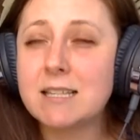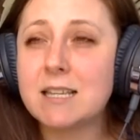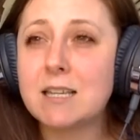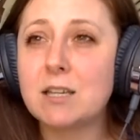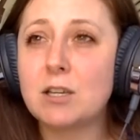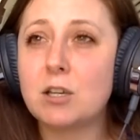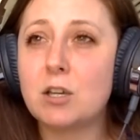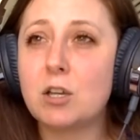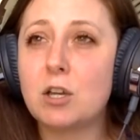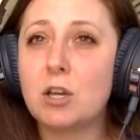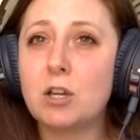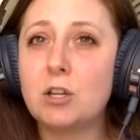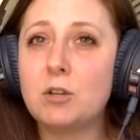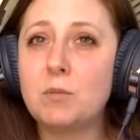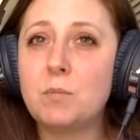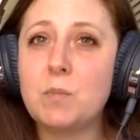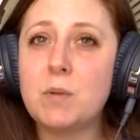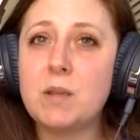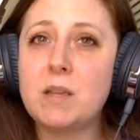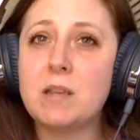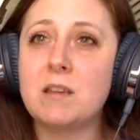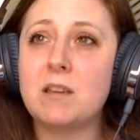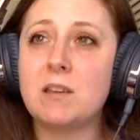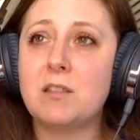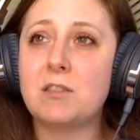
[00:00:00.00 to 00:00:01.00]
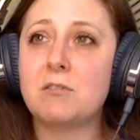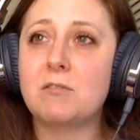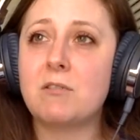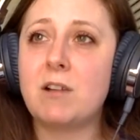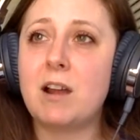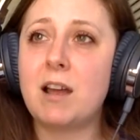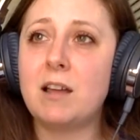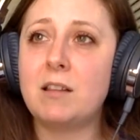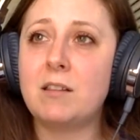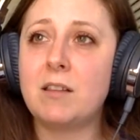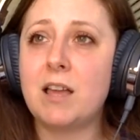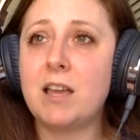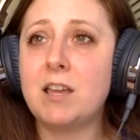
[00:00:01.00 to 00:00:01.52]
it could be a
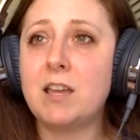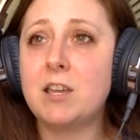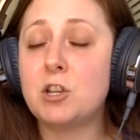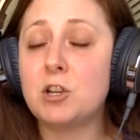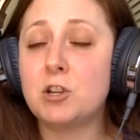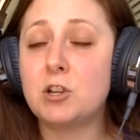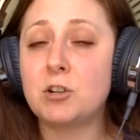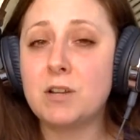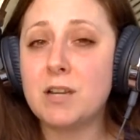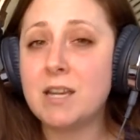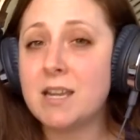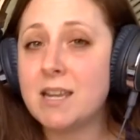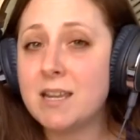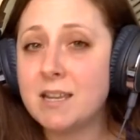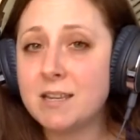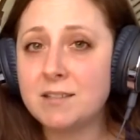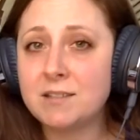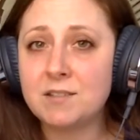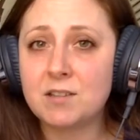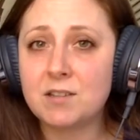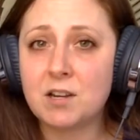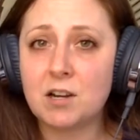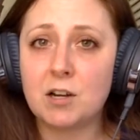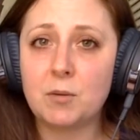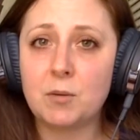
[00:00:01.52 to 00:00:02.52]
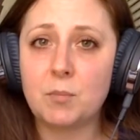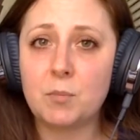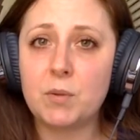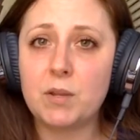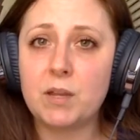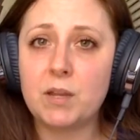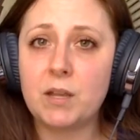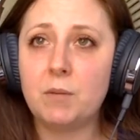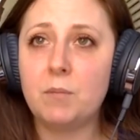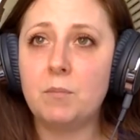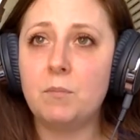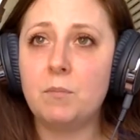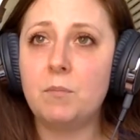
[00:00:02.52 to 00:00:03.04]
threat like your needs aren't
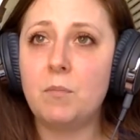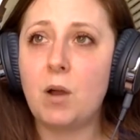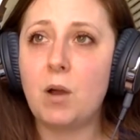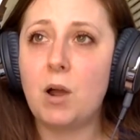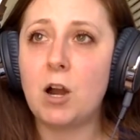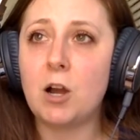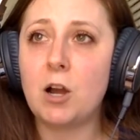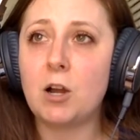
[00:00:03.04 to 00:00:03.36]
being